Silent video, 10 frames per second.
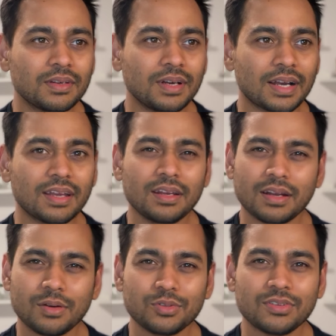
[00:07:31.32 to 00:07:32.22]
again
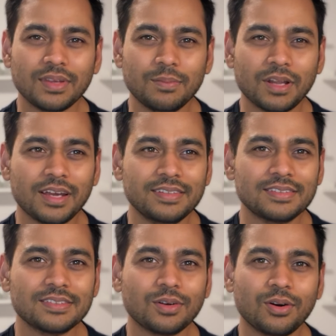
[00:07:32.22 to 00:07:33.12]
around the same
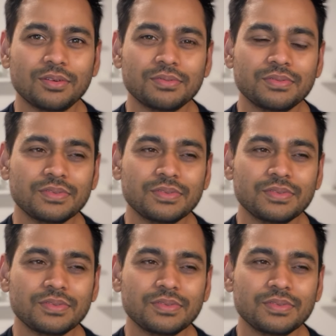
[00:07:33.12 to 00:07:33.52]
lines of,